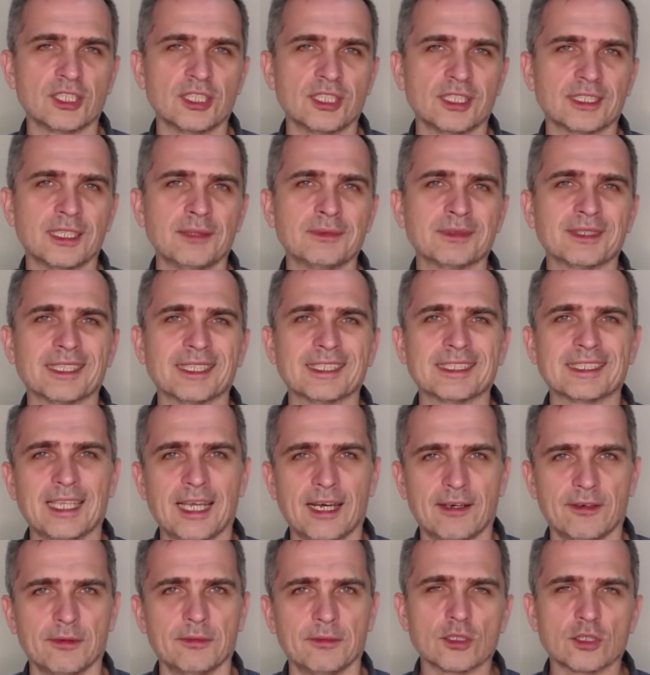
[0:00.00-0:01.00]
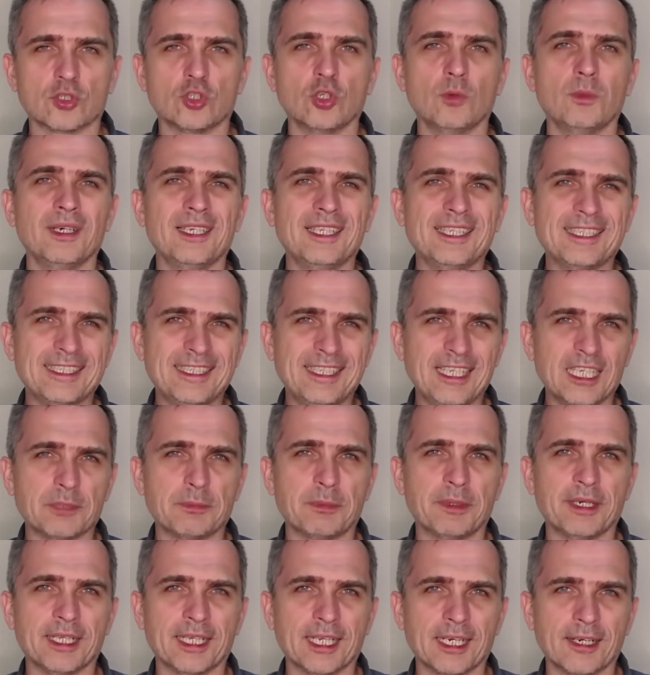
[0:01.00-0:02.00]
Therefore, they
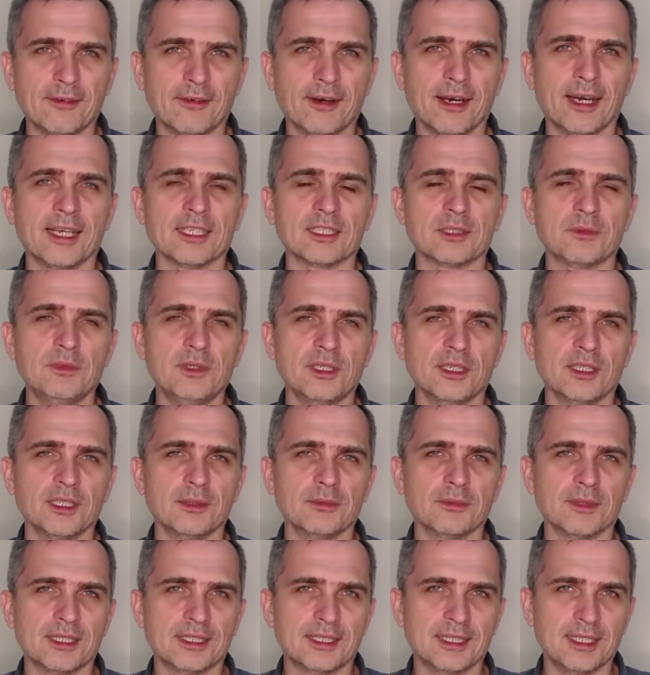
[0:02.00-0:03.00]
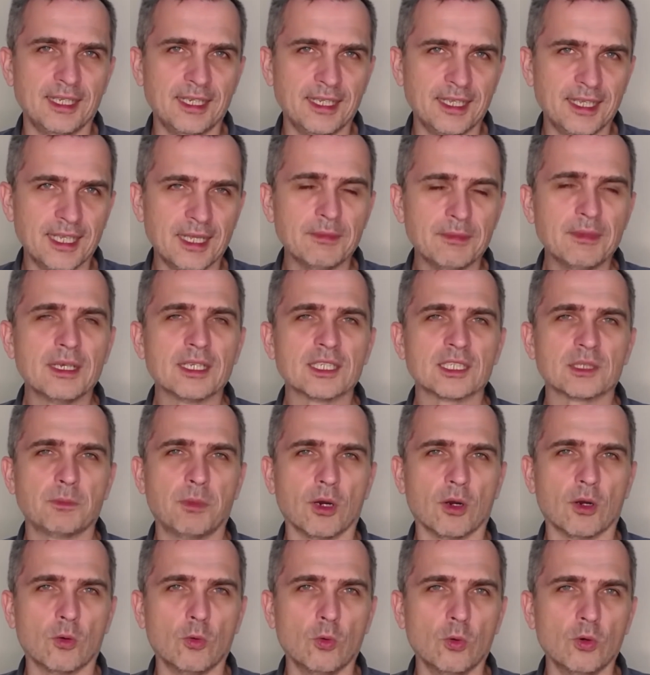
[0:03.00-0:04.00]
also go out of their way to
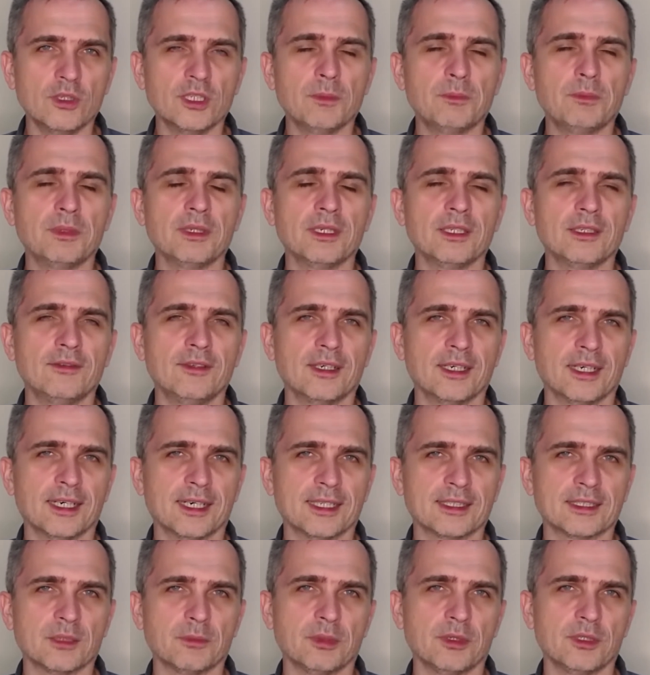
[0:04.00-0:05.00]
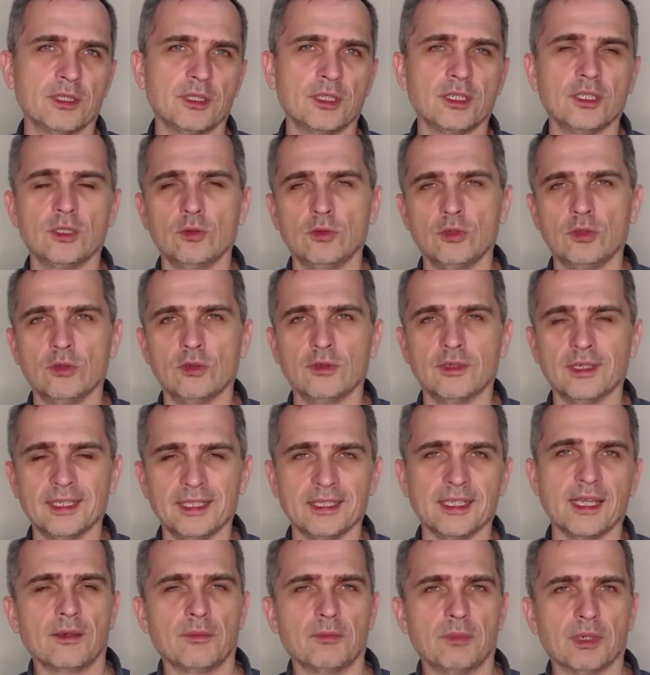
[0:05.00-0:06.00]
carry out military
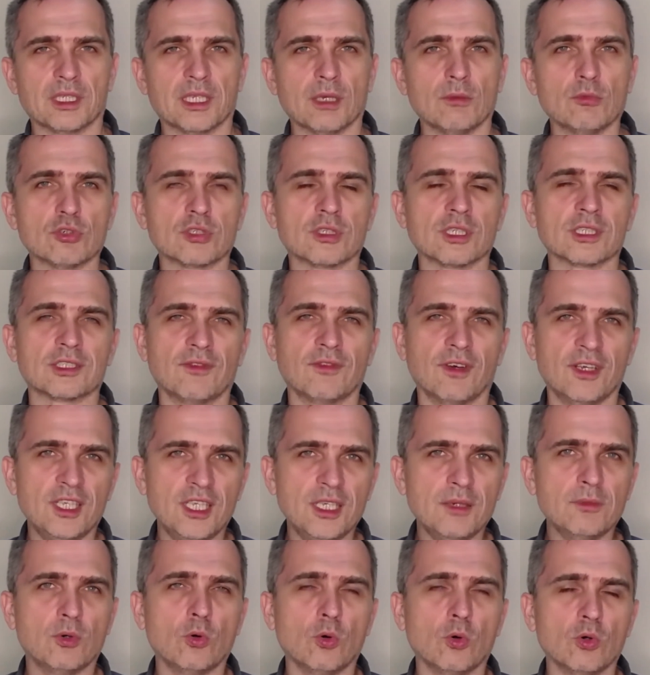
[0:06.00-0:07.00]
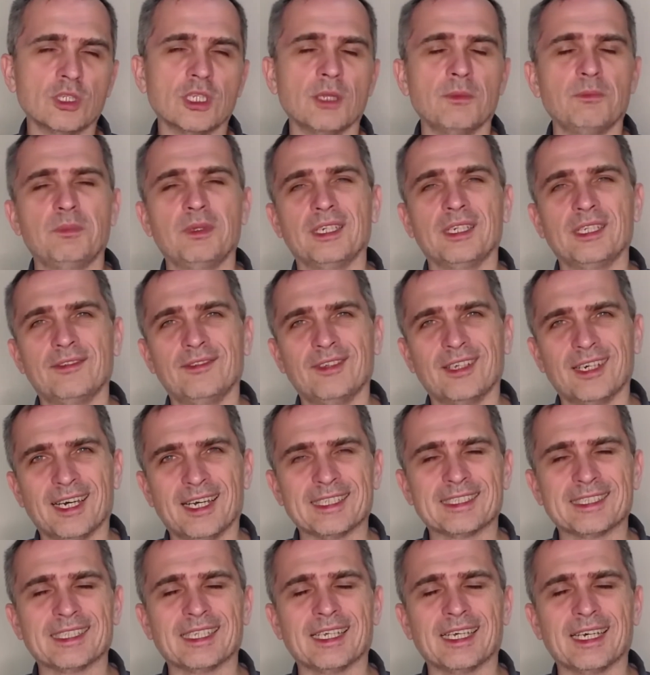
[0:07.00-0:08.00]
transfers under the cover of the civilian
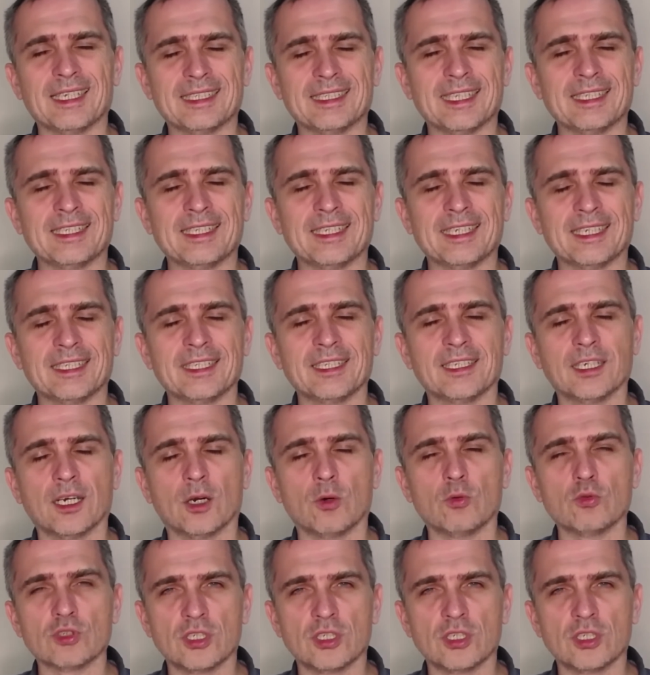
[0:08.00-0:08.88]
population.